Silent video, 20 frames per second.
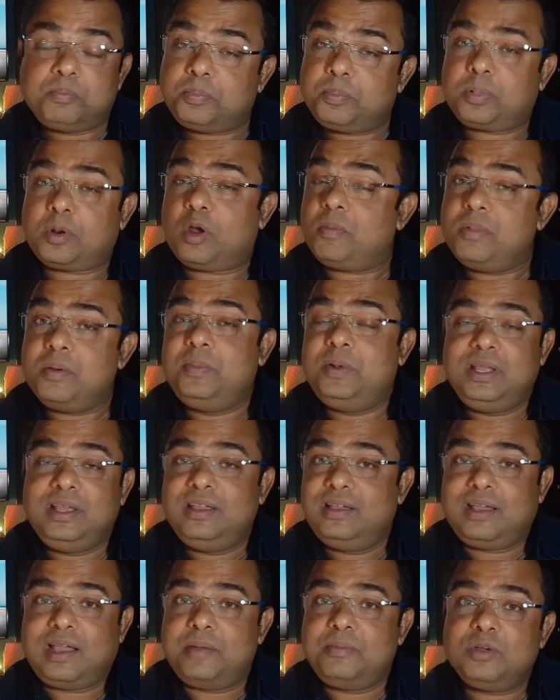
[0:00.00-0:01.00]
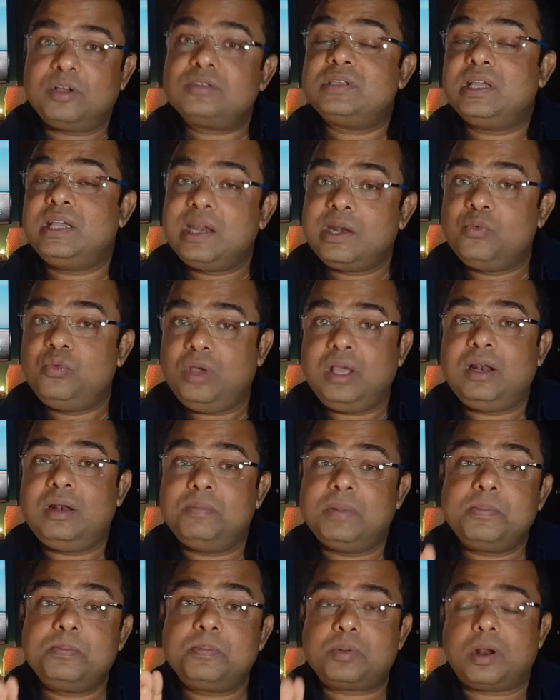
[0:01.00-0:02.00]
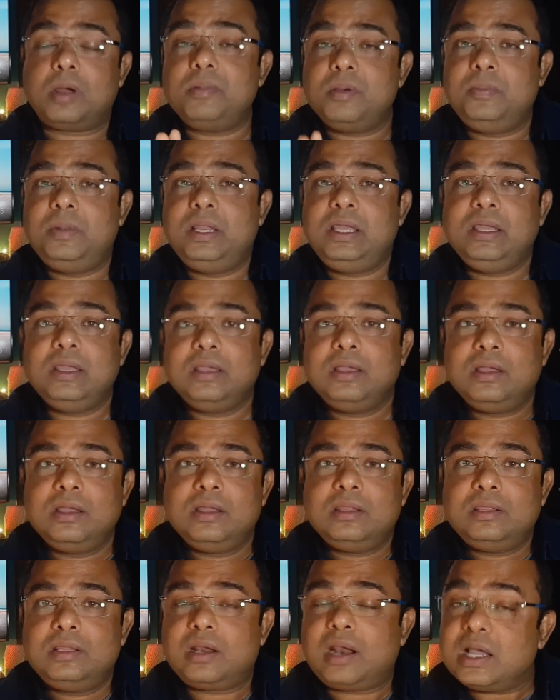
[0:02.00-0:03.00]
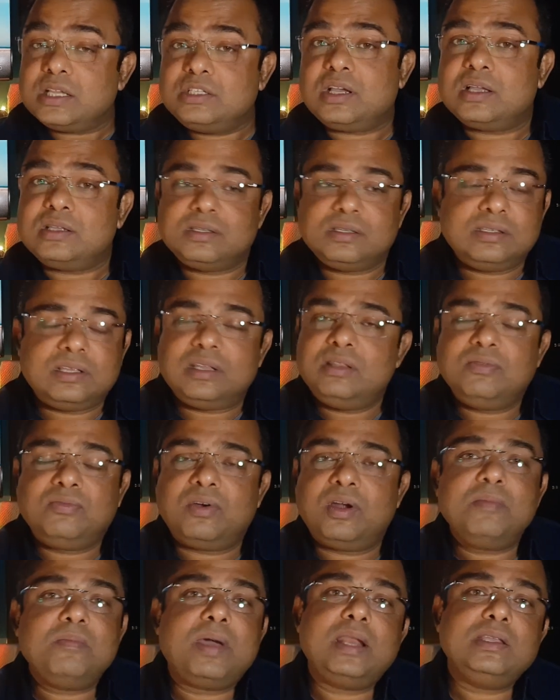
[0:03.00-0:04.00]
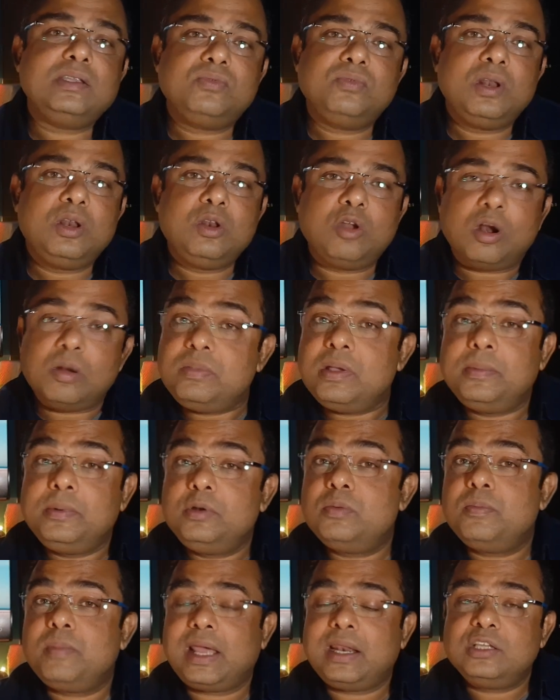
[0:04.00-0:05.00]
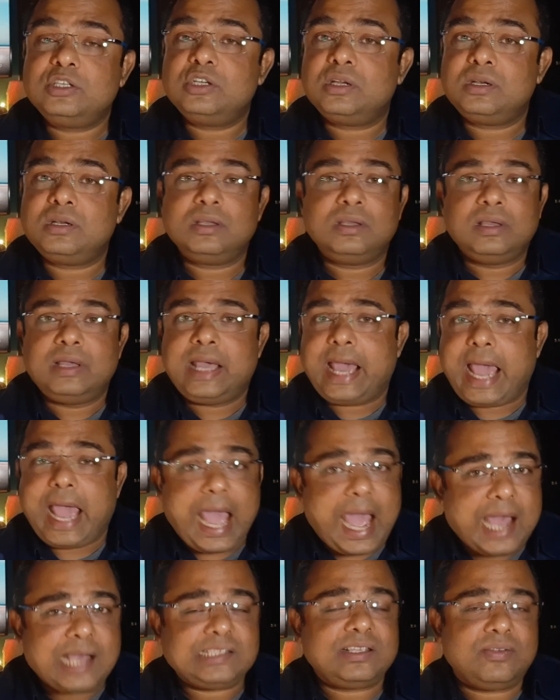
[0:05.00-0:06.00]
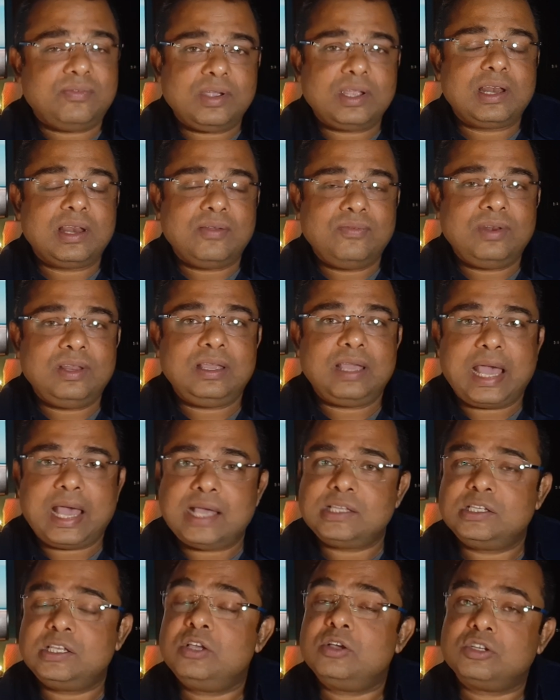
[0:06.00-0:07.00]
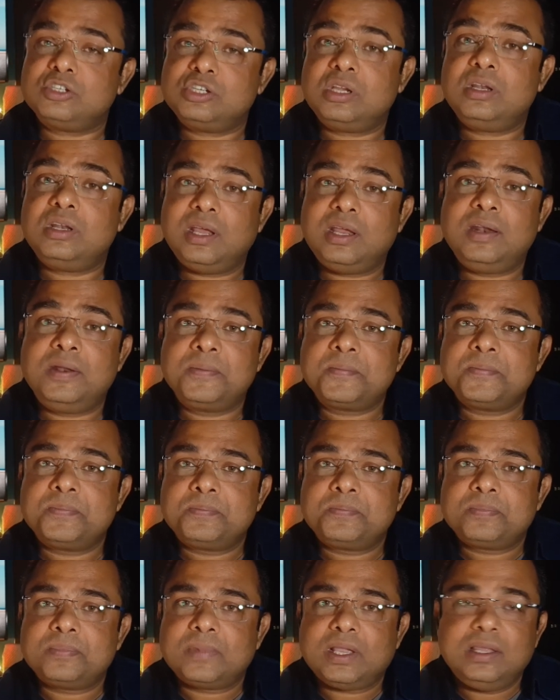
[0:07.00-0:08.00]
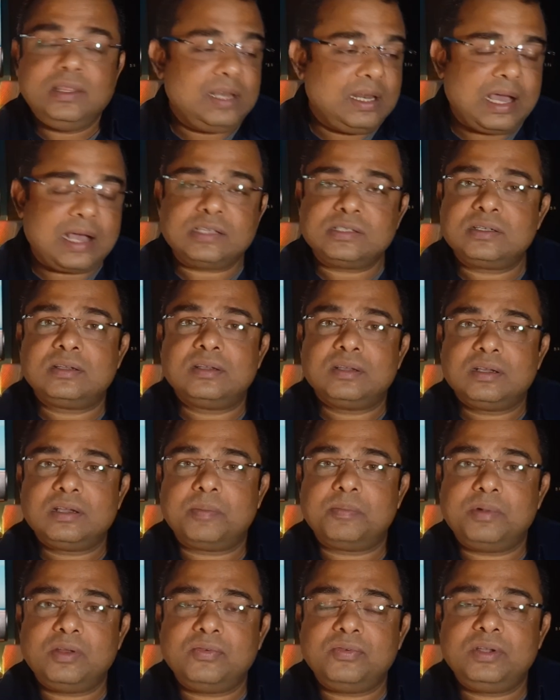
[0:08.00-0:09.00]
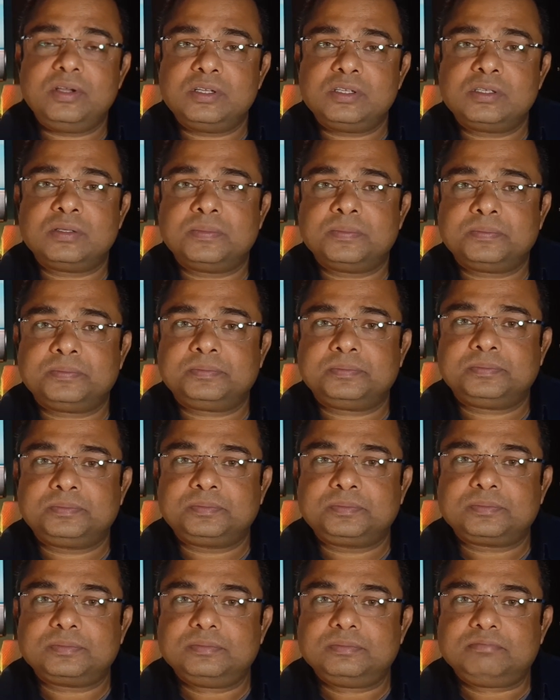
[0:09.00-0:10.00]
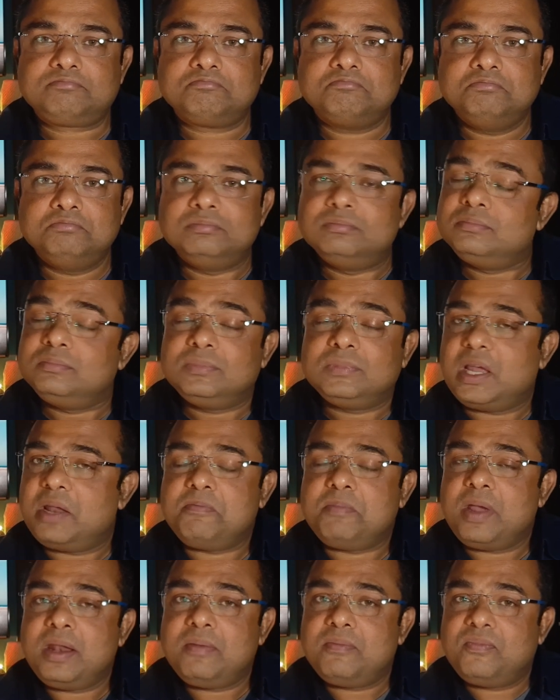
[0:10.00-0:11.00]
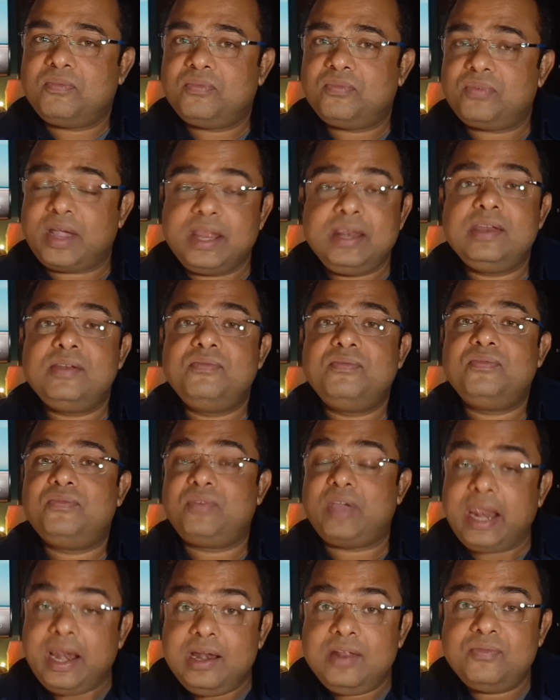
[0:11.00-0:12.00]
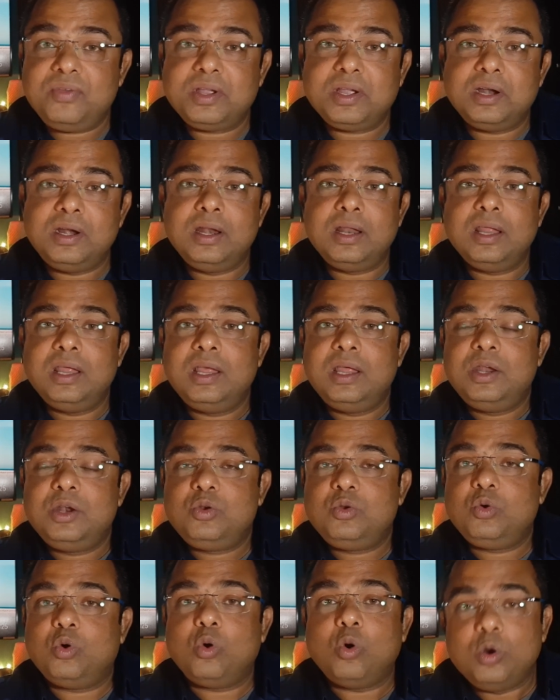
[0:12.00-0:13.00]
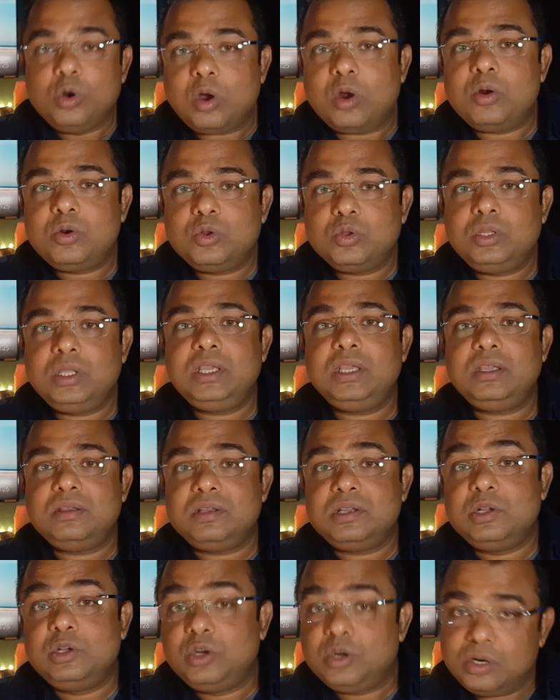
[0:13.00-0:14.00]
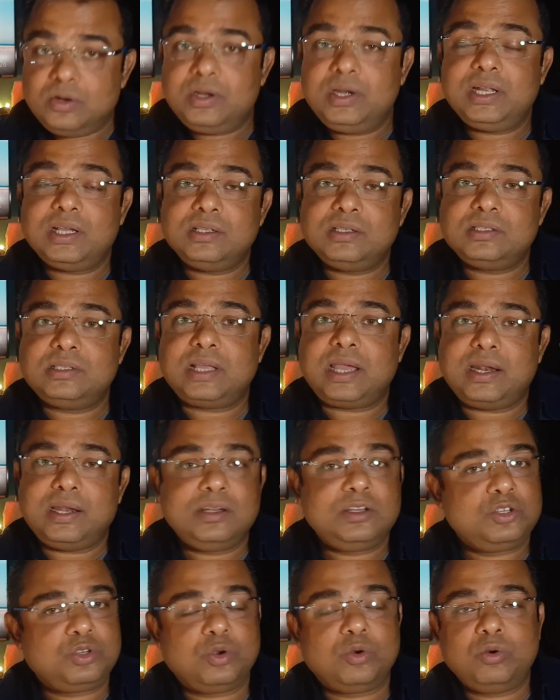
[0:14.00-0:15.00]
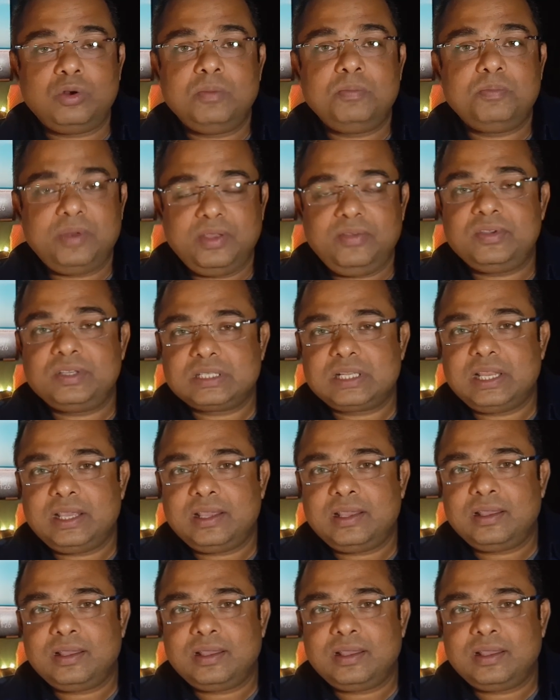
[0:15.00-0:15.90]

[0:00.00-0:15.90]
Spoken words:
probably, I'm not saying it will, but probably there are chances that the fund manager will not be able to manage it as effectively as he or she did in the last couple of years, and might find it very difficult to hold on to the good returns that it showed previously.